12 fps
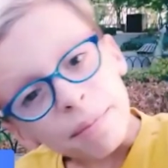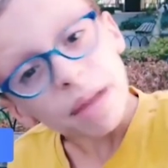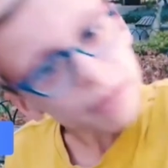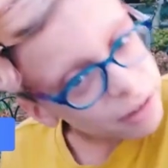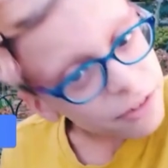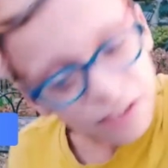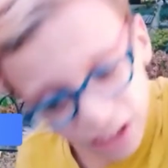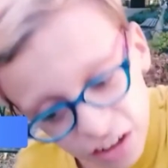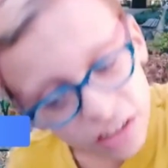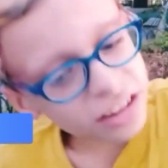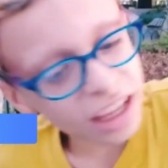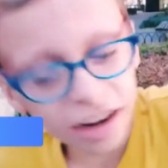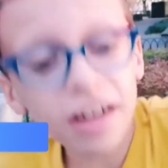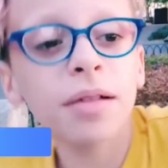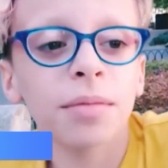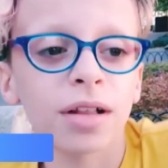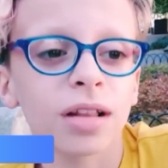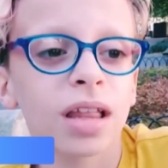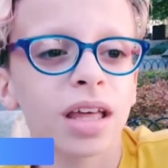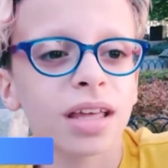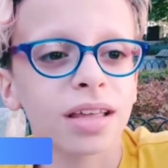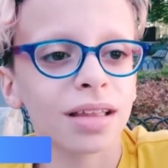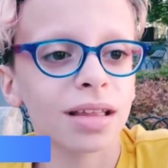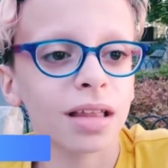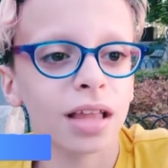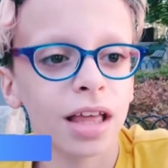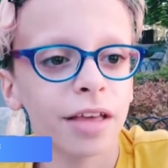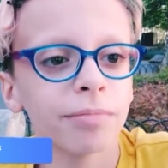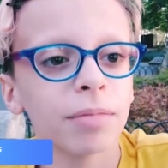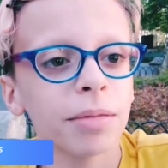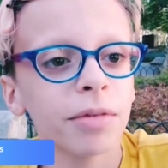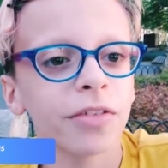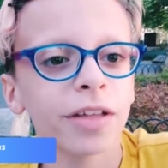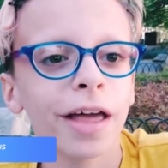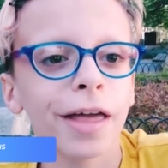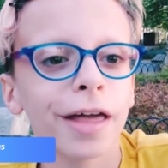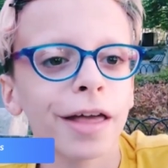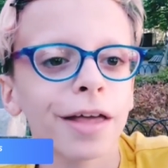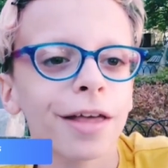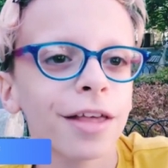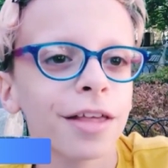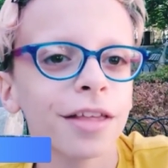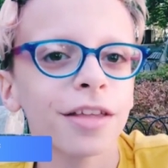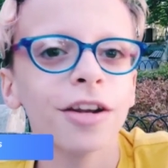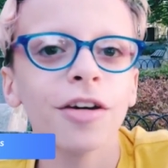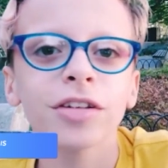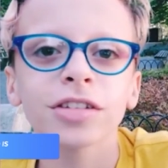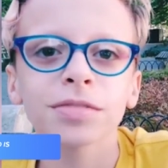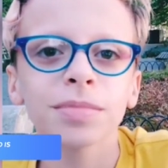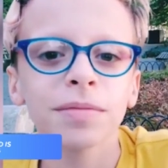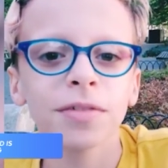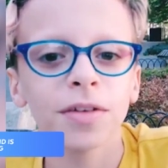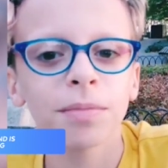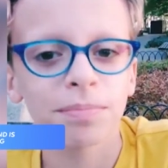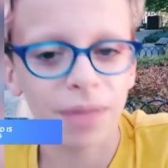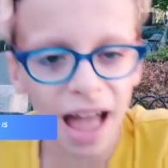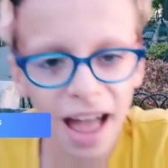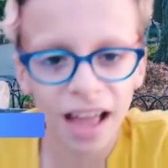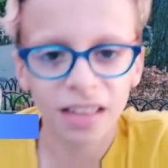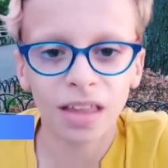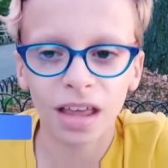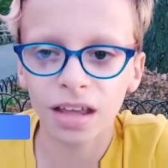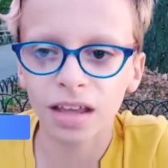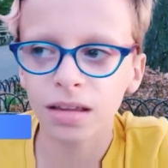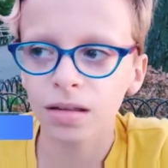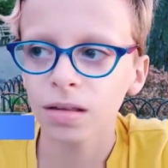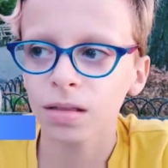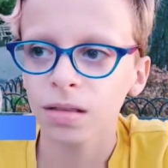It made me feel terrible. Like, it made me feel like, you know, it just made me feel bad, like,